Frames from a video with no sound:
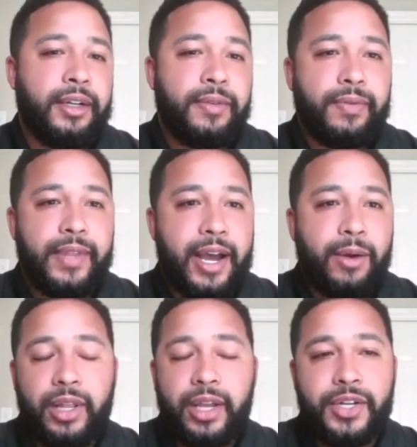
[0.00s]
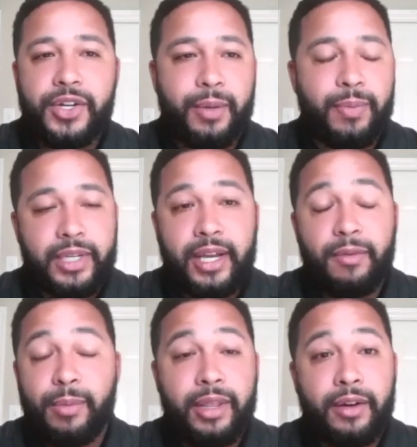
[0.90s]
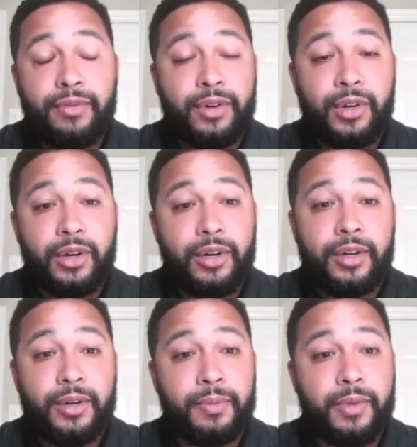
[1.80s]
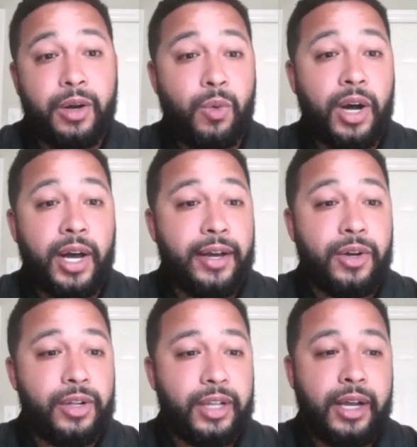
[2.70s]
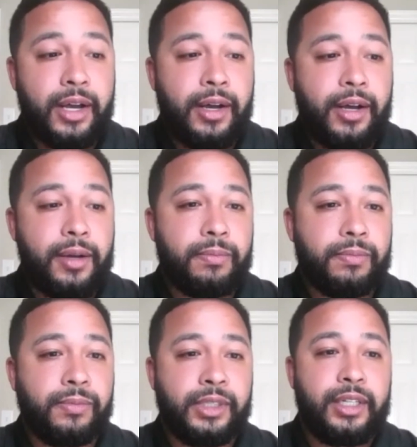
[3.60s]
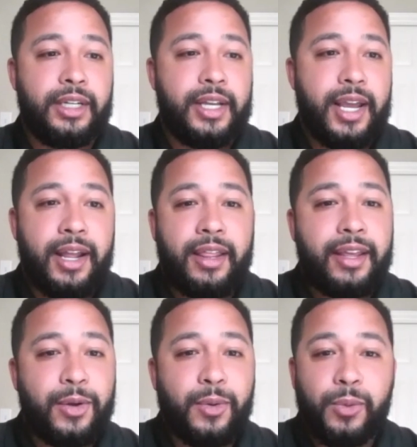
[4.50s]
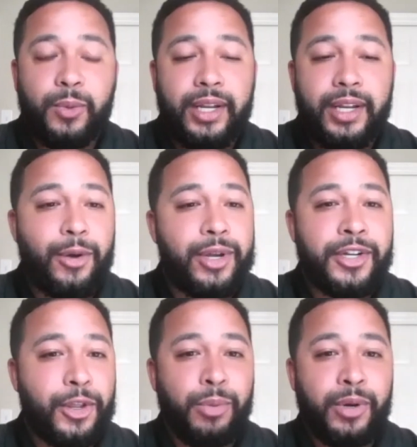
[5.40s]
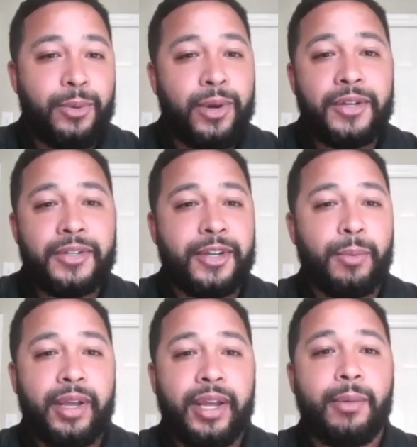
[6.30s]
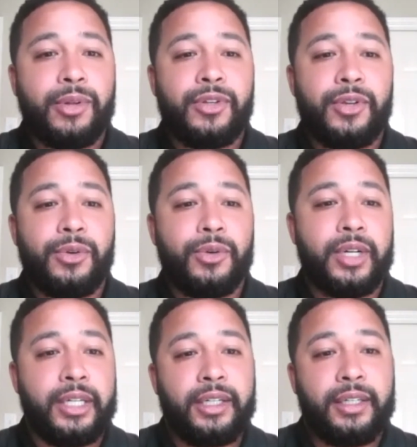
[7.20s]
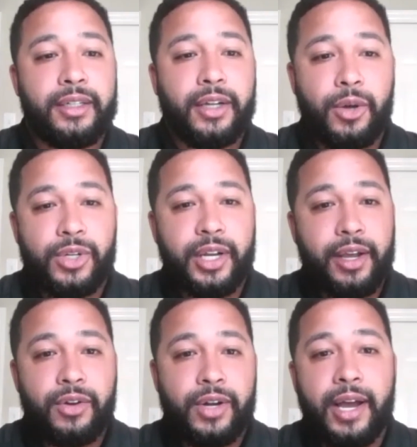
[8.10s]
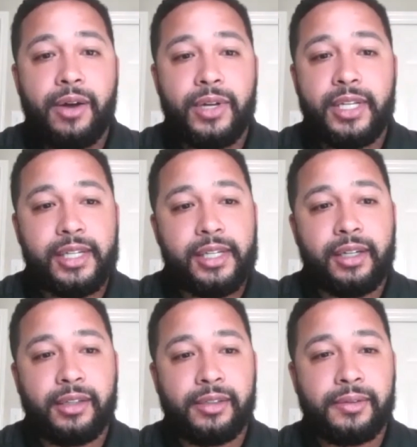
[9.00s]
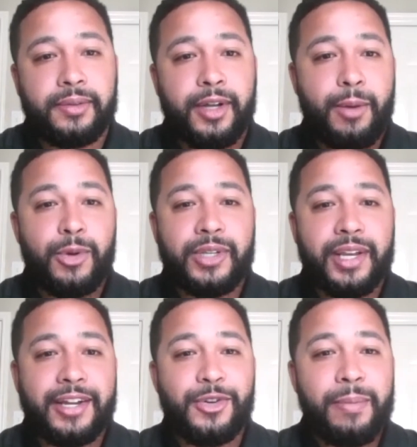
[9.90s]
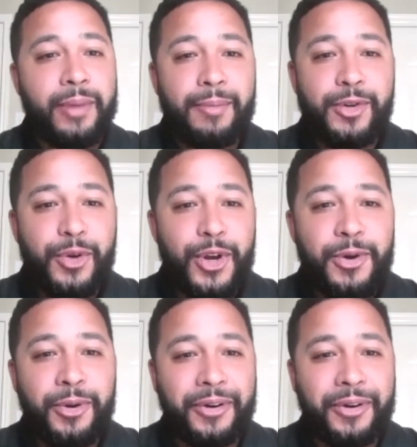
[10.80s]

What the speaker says: that relationship has kind of been there for a while. And I think we know each other pretty well. So being able to coach together now is almost like a dream come true.